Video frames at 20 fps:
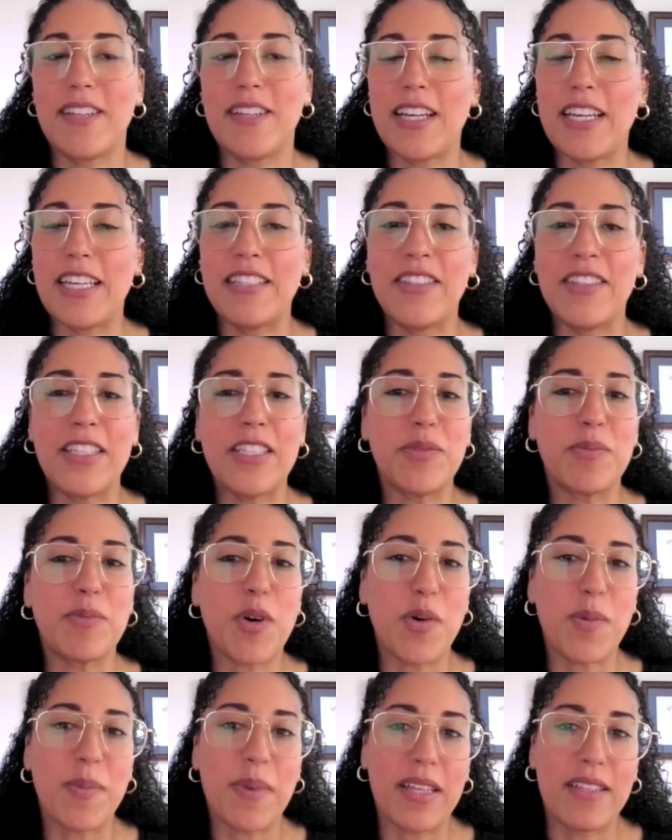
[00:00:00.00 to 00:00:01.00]
in these
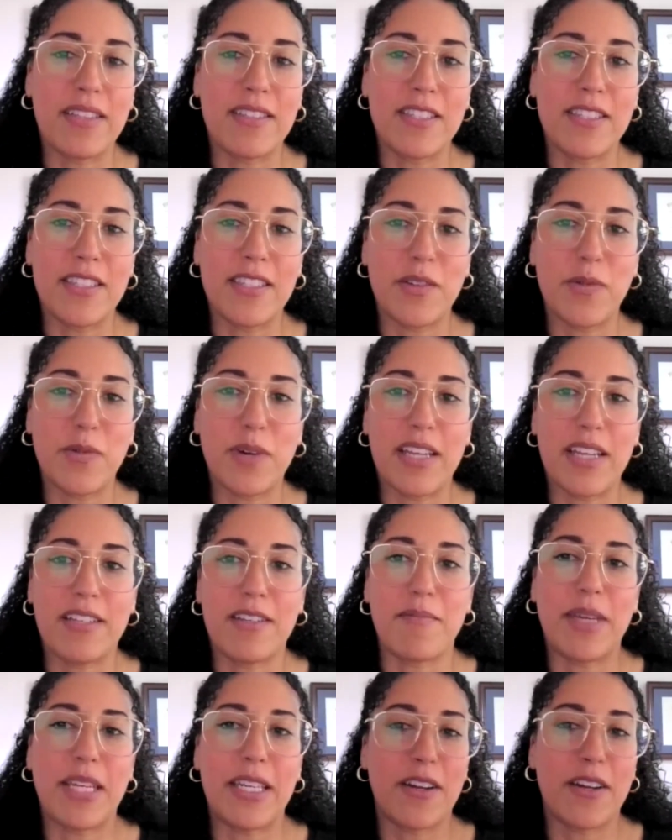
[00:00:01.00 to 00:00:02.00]
moments when
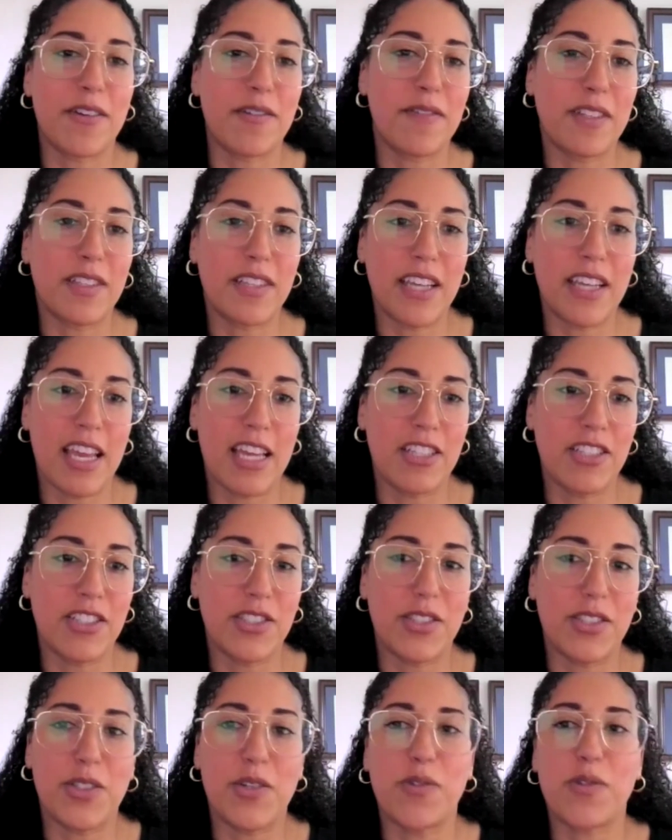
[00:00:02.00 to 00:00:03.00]
many are feeling
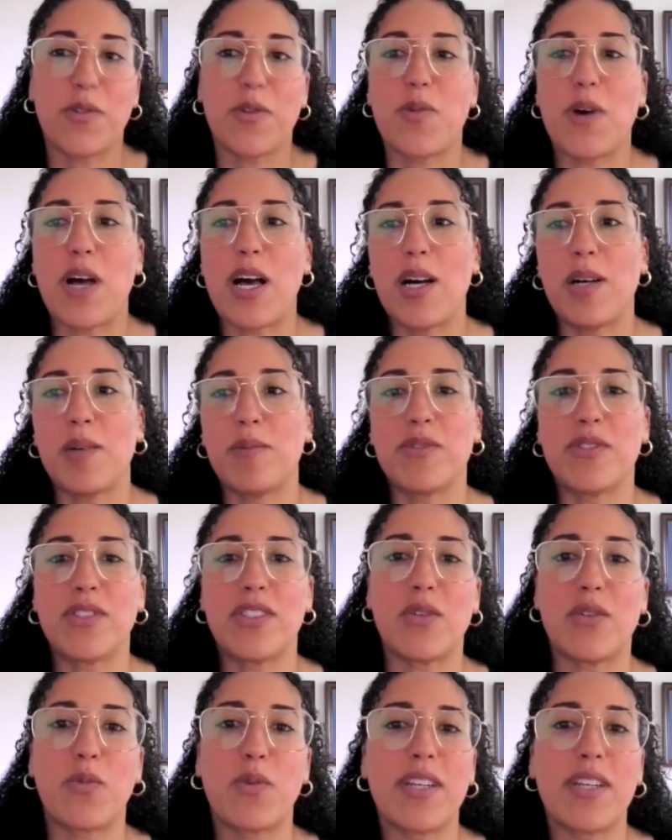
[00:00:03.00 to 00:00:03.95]
anxious and overwhelmed,